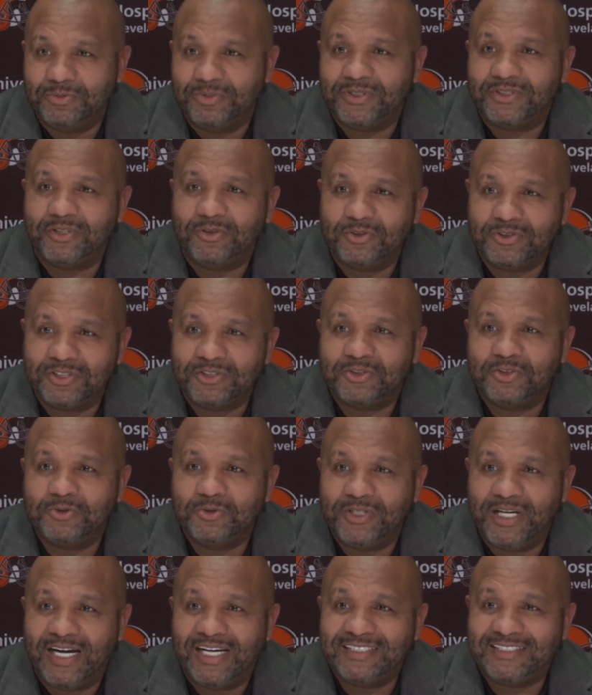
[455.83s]
But those are
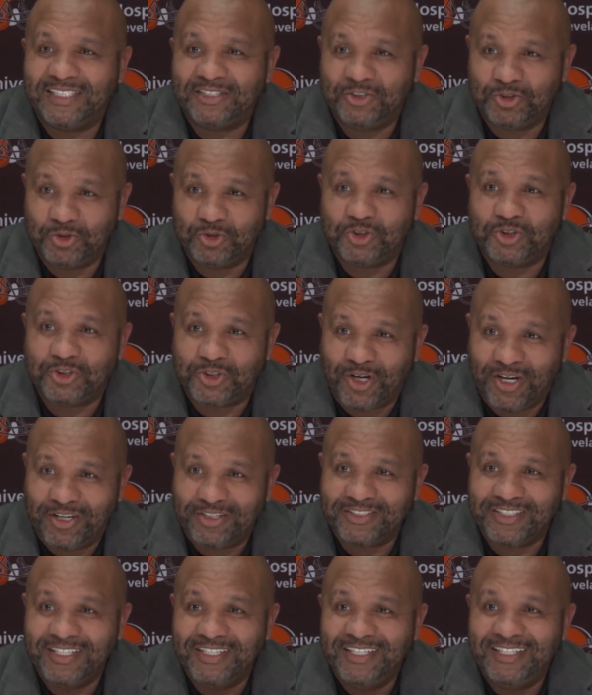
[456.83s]
two guys that you
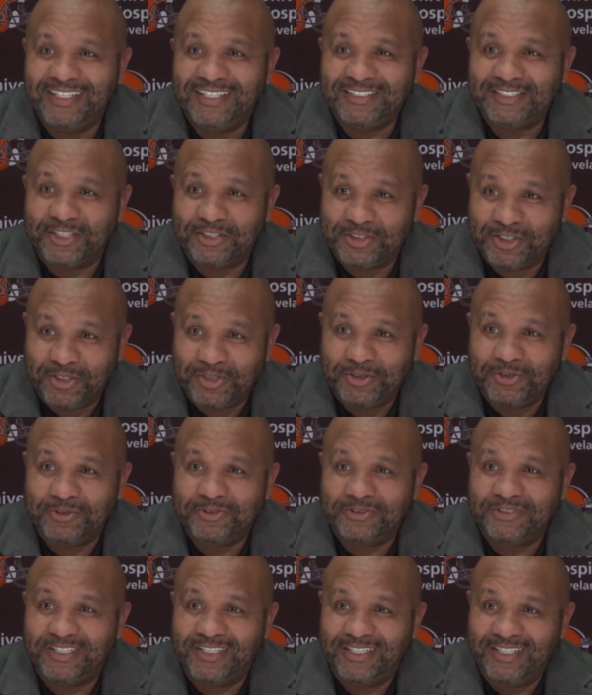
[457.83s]
start to
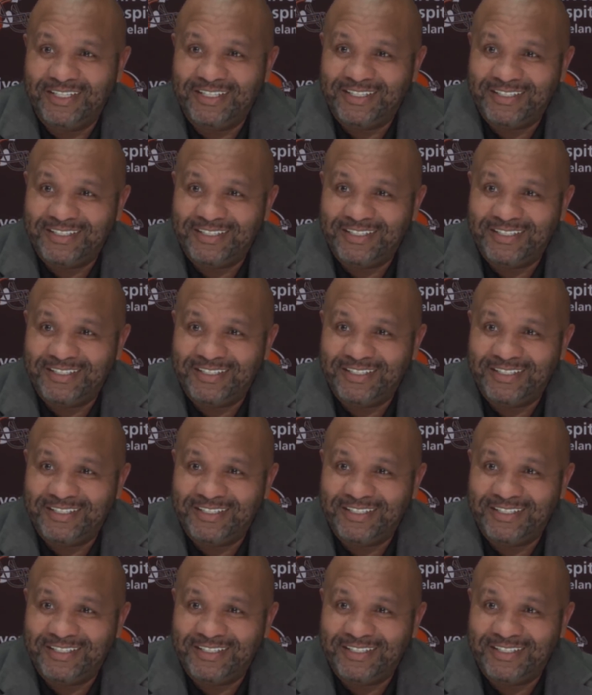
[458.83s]
turn,